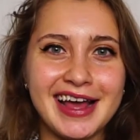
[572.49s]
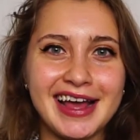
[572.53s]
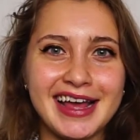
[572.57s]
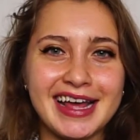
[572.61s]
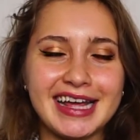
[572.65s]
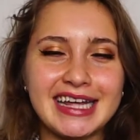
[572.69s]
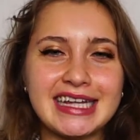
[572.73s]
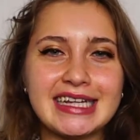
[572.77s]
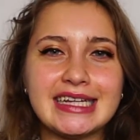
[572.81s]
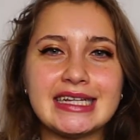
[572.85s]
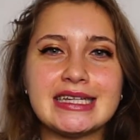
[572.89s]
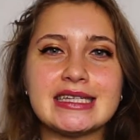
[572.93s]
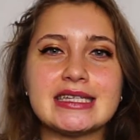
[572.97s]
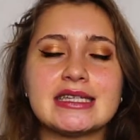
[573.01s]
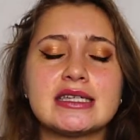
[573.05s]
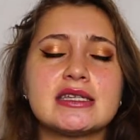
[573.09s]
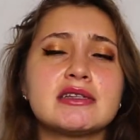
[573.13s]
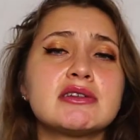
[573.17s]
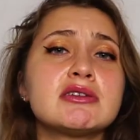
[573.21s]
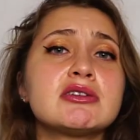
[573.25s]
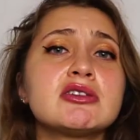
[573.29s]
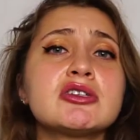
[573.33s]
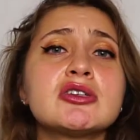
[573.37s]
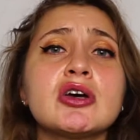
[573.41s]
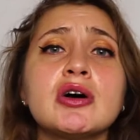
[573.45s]

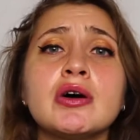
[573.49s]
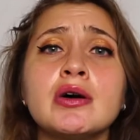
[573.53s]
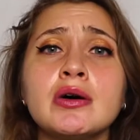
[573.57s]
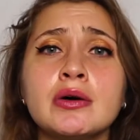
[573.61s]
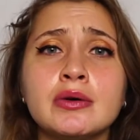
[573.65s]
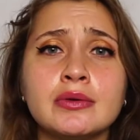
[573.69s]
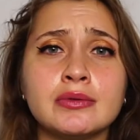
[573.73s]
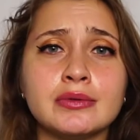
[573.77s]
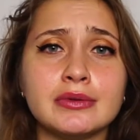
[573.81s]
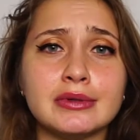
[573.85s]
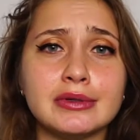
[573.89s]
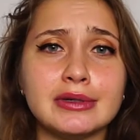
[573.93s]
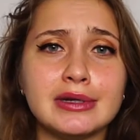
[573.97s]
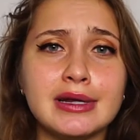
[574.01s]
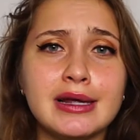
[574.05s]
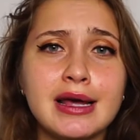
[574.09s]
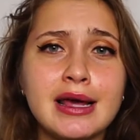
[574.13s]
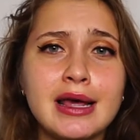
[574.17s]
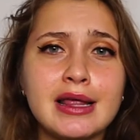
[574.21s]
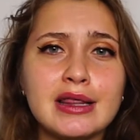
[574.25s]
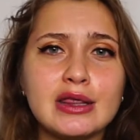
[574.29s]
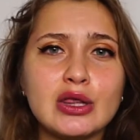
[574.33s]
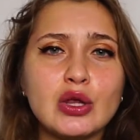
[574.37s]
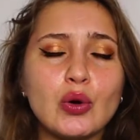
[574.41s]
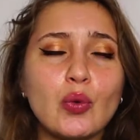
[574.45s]
His tone,
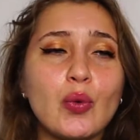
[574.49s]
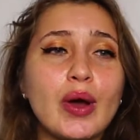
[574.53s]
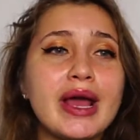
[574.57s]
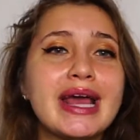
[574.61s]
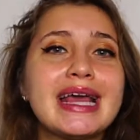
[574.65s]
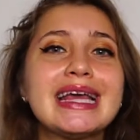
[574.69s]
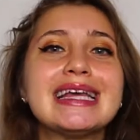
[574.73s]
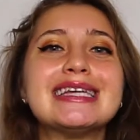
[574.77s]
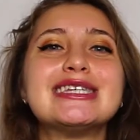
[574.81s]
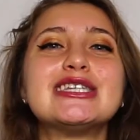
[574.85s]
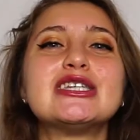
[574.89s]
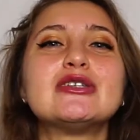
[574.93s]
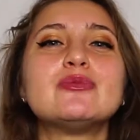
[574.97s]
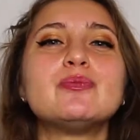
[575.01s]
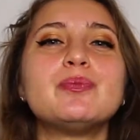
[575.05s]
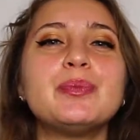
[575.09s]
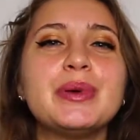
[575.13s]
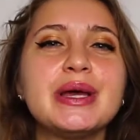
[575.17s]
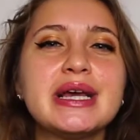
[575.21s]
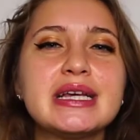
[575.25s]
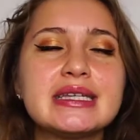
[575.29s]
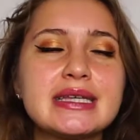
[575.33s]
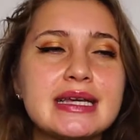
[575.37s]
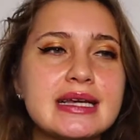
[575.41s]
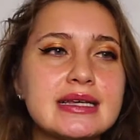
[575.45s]
the way he
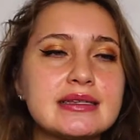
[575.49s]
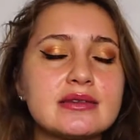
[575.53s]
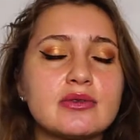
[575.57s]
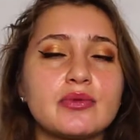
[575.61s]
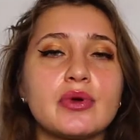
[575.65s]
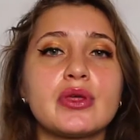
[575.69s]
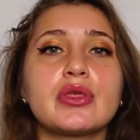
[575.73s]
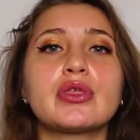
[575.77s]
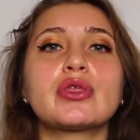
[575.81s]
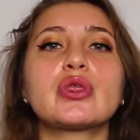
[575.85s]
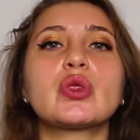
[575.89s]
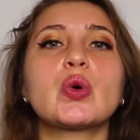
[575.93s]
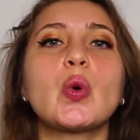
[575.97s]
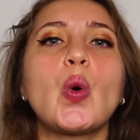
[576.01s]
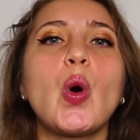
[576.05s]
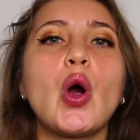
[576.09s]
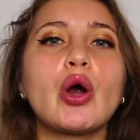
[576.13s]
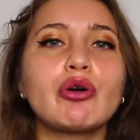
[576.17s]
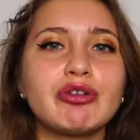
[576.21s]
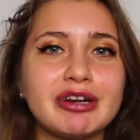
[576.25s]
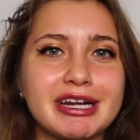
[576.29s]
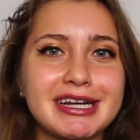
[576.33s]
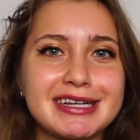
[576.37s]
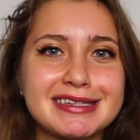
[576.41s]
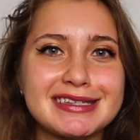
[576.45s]
speaks, his
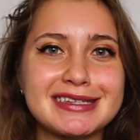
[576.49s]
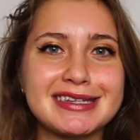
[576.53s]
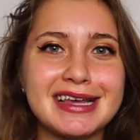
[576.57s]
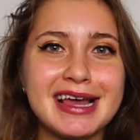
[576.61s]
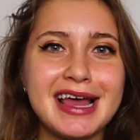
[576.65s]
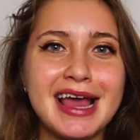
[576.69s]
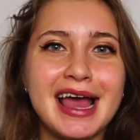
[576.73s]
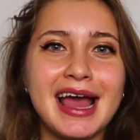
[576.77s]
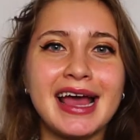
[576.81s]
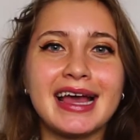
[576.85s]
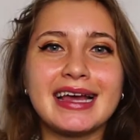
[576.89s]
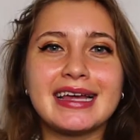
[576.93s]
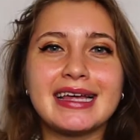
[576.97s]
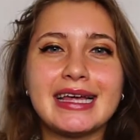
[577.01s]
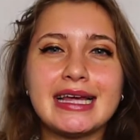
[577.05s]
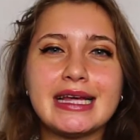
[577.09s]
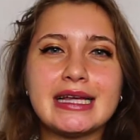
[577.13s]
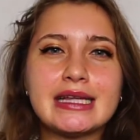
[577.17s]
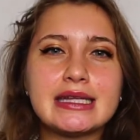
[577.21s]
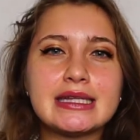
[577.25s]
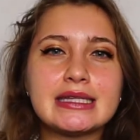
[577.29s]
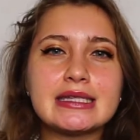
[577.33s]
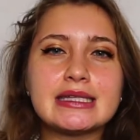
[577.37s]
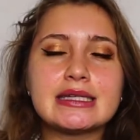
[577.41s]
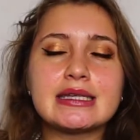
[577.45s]
rhetorics,
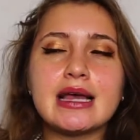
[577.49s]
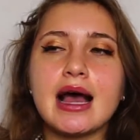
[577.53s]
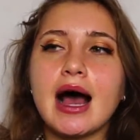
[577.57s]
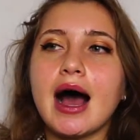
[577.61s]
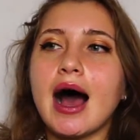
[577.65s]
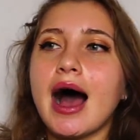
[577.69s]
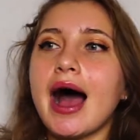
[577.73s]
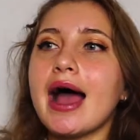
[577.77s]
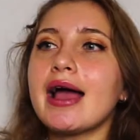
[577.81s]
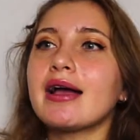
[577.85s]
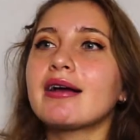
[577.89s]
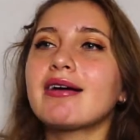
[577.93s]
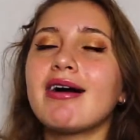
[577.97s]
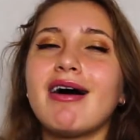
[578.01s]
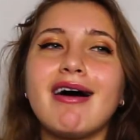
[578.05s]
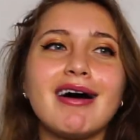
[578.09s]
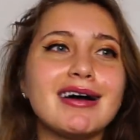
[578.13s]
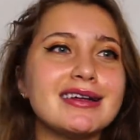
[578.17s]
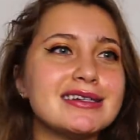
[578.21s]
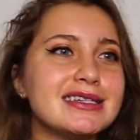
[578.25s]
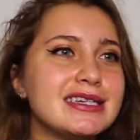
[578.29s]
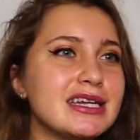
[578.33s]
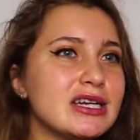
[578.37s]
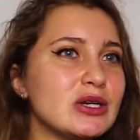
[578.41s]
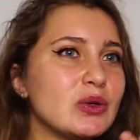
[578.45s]
his eye
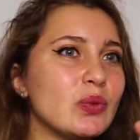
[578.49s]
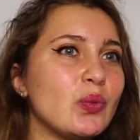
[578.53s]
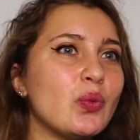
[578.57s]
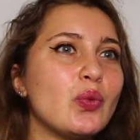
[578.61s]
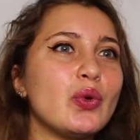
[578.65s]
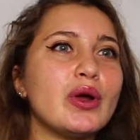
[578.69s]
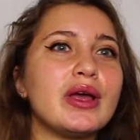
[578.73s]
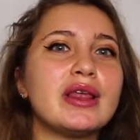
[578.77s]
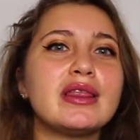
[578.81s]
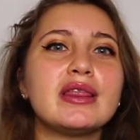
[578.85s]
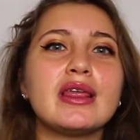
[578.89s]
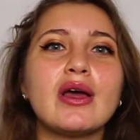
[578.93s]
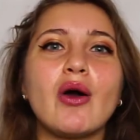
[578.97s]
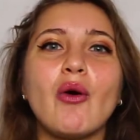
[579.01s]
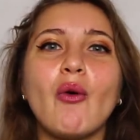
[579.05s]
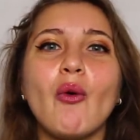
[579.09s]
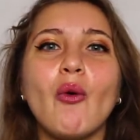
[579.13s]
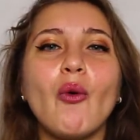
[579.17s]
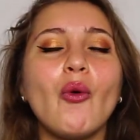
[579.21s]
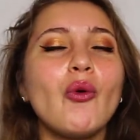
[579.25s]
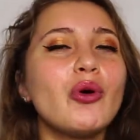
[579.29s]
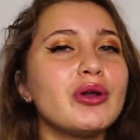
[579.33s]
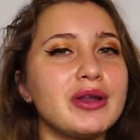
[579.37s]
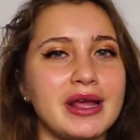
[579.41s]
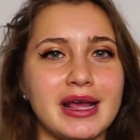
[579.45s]
contact with the
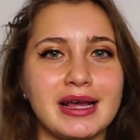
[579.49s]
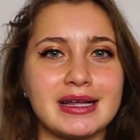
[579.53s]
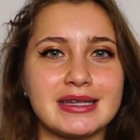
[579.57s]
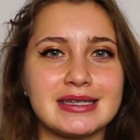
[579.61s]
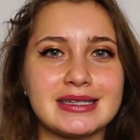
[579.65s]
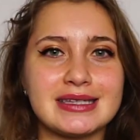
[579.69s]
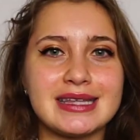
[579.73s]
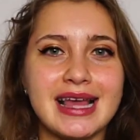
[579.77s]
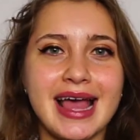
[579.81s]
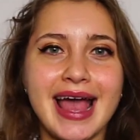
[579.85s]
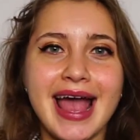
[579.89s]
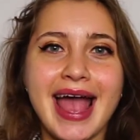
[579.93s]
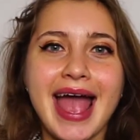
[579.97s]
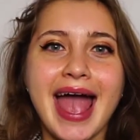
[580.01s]
audience,